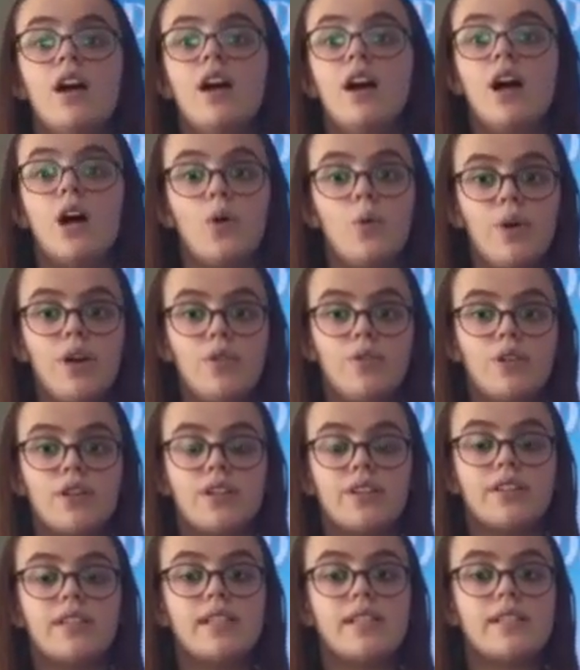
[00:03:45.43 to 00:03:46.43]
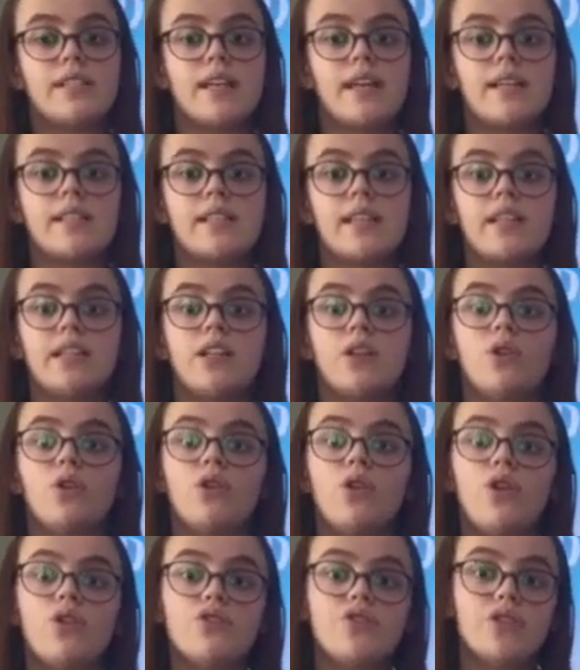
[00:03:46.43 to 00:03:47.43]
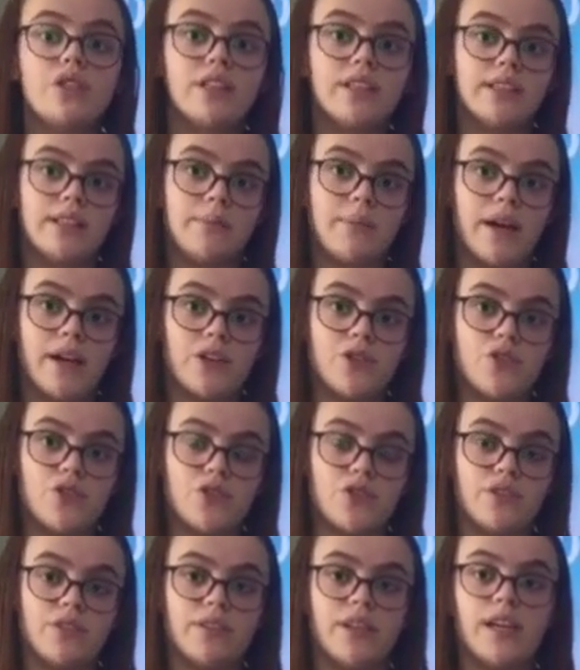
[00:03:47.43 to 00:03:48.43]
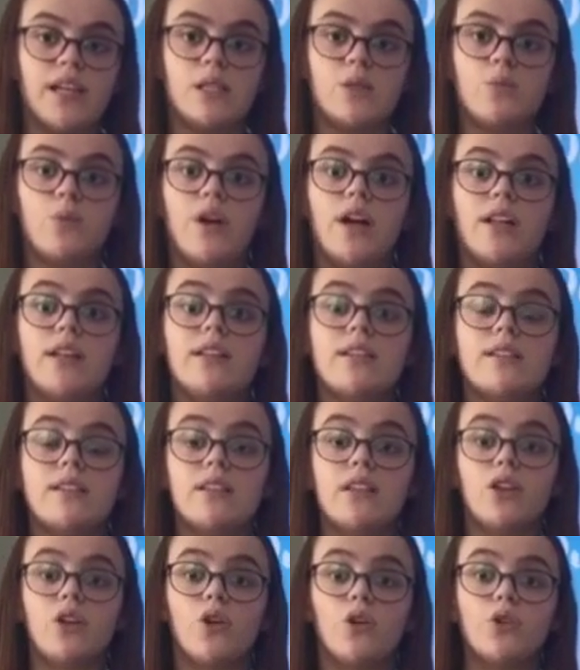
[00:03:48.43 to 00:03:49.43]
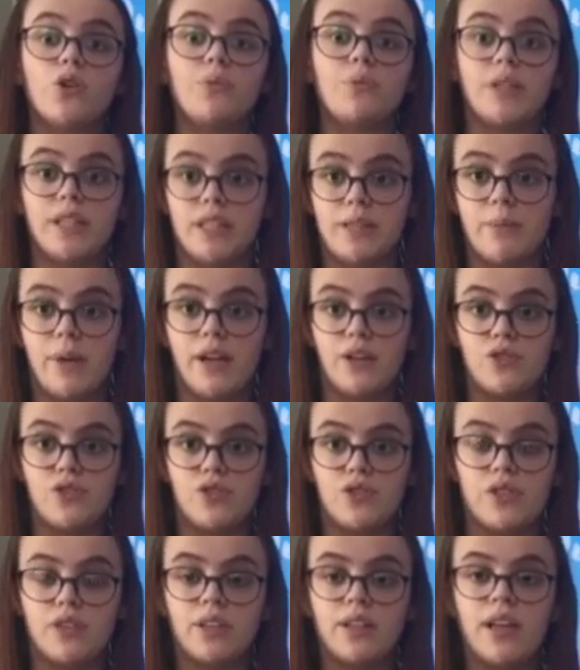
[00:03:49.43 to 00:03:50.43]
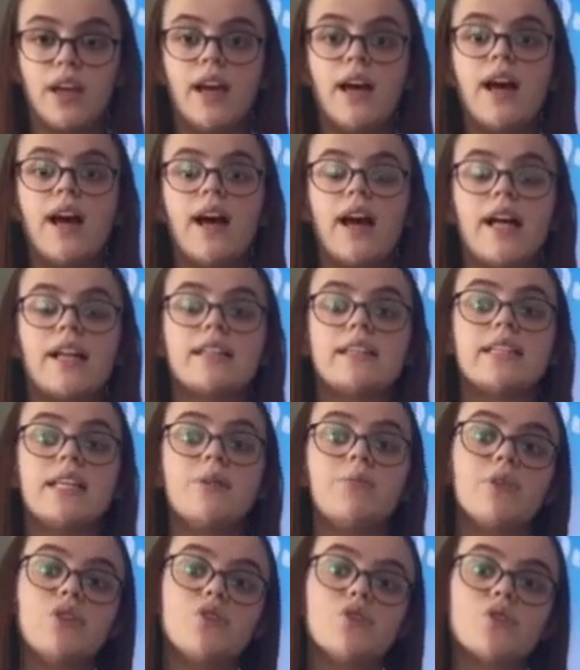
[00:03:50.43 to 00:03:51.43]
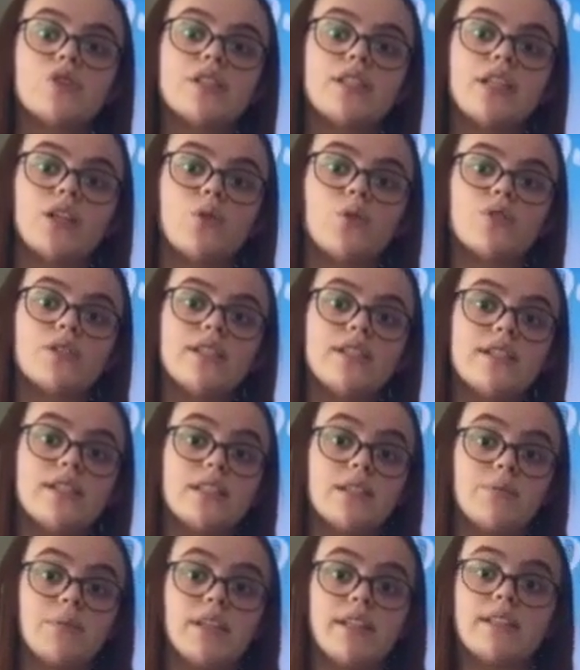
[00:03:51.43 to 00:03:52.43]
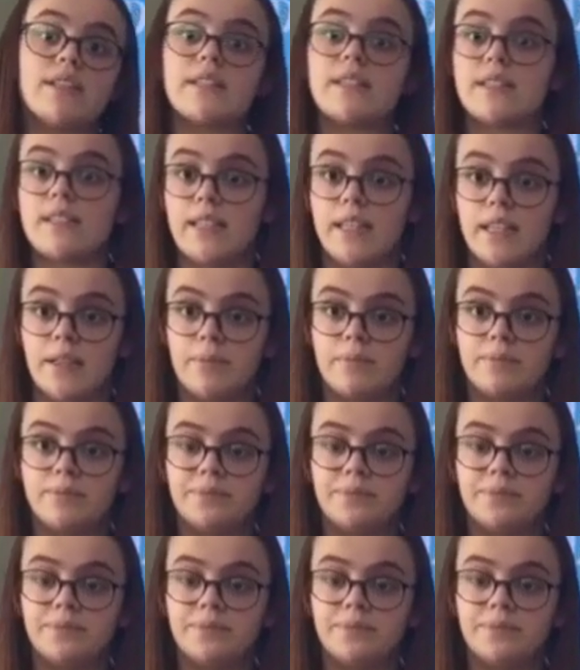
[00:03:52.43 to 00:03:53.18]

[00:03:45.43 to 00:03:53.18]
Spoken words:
However, this has an ecological dimension as well as an economic dimension and damages the ecosystem in the sea.